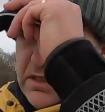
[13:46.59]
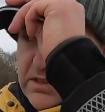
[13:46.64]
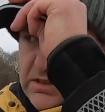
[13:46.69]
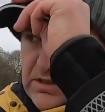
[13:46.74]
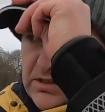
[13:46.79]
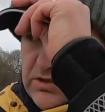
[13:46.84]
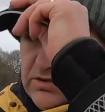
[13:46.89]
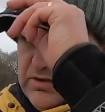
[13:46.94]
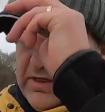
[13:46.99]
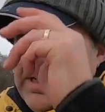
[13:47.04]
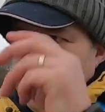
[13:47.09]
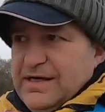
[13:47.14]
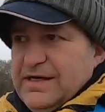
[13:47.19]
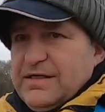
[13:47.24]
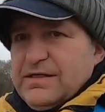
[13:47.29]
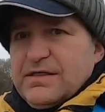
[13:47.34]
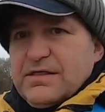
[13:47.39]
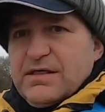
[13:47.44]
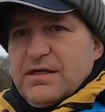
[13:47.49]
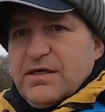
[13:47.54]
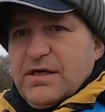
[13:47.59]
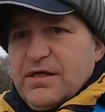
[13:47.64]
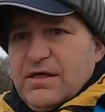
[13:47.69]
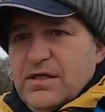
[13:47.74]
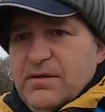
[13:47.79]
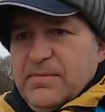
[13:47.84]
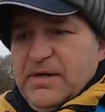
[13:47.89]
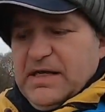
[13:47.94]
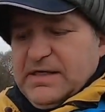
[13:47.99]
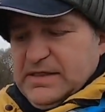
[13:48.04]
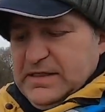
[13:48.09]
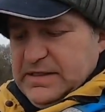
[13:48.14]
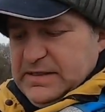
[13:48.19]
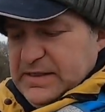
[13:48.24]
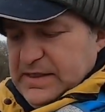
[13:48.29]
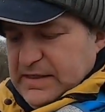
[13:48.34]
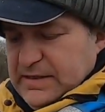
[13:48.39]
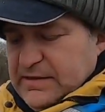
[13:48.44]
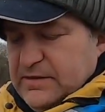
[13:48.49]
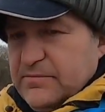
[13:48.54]
So that is the basic
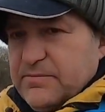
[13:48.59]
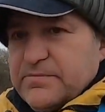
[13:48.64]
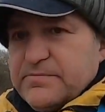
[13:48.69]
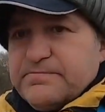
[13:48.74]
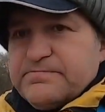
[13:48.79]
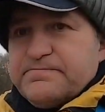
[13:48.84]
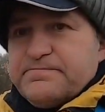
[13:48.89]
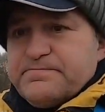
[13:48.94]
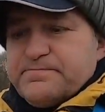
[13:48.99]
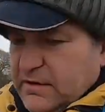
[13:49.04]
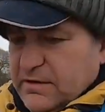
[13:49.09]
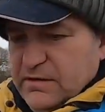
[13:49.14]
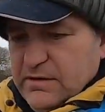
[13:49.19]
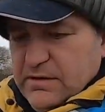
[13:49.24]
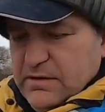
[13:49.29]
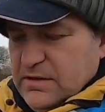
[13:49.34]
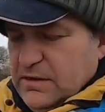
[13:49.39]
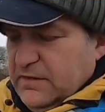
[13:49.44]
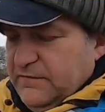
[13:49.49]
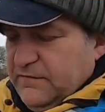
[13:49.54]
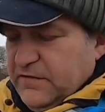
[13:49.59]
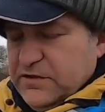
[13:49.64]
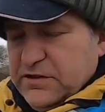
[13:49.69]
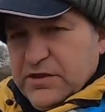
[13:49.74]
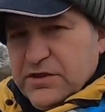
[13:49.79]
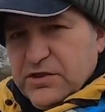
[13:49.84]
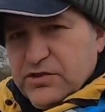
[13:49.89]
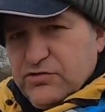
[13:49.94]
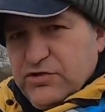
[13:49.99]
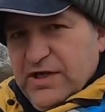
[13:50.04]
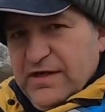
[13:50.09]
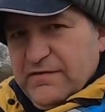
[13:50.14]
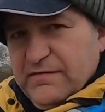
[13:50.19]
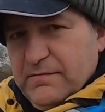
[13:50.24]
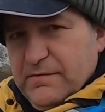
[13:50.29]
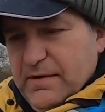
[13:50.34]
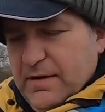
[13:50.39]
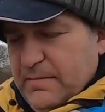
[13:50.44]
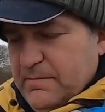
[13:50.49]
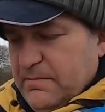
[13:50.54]
setup. I'm fishing straight
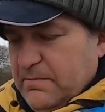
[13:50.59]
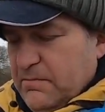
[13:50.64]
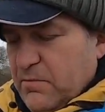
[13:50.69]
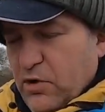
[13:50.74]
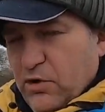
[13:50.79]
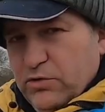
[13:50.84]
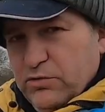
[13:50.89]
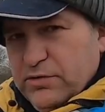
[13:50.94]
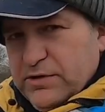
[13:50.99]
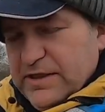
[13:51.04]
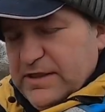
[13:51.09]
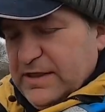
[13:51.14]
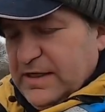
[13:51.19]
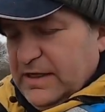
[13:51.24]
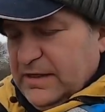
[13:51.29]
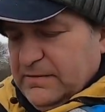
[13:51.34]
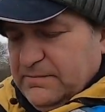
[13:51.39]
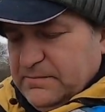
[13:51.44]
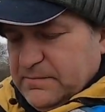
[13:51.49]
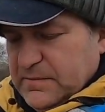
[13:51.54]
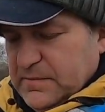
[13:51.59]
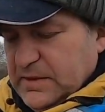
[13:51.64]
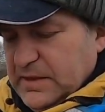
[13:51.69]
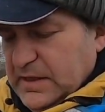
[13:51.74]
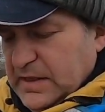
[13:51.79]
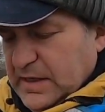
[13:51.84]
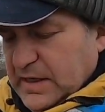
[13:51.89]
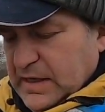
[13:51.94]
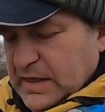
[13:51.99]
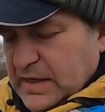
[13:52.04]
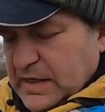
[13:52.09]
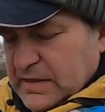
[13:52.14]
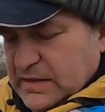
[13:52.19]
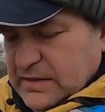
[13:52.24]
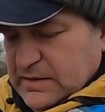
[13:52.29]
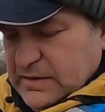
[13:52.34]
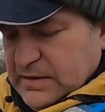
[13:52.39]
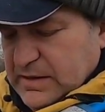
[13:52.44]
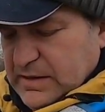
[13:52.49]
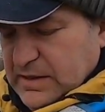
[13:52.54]
mono today,
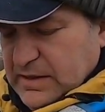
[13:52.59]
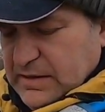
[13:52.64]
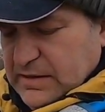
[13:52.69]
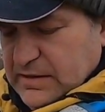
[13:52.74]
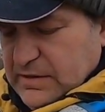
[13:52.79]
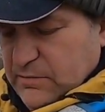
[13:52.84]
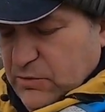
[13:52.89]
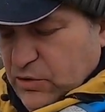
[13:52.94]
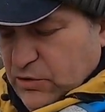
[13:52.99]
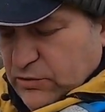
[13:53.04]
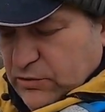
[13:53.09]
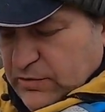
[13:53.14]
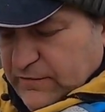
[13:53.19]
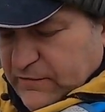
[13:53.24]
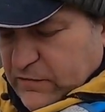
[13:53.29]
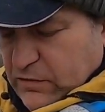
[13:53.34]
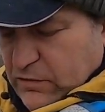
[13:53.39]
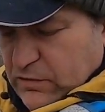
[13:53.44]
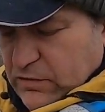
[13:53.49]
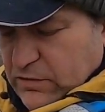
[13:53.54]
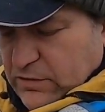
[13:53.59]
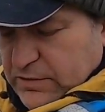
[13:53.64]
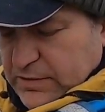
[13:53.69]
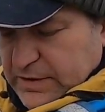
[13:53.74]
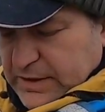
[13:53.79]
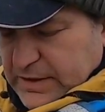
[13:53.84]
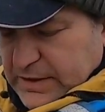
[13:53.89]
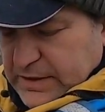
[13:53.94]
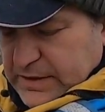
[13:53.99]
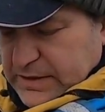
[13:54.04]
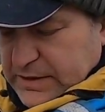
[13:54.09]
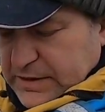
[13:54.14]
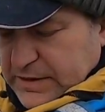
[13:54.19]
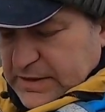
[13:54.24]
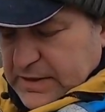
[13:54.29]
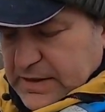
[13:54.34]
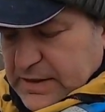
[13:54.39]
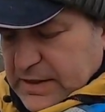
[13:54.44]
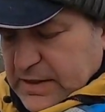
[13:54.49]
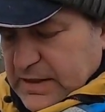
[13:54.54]
and the mono I've got on is
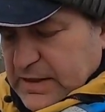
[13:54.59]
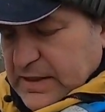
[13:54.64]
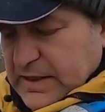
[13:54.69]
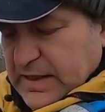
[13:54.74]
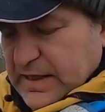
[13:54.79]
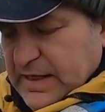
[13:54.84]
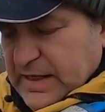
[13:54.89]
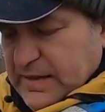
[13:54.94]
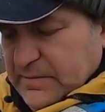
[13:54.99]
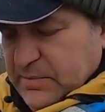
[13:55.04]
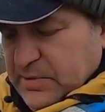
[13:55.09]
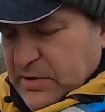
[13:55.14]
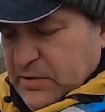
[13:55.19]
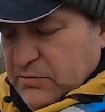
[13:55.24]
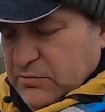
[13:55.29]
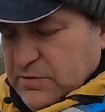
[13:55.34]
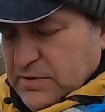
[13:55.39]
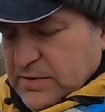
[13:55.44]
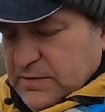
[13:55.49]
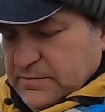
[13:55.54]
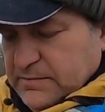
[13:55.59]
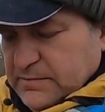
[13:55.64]
8 pound,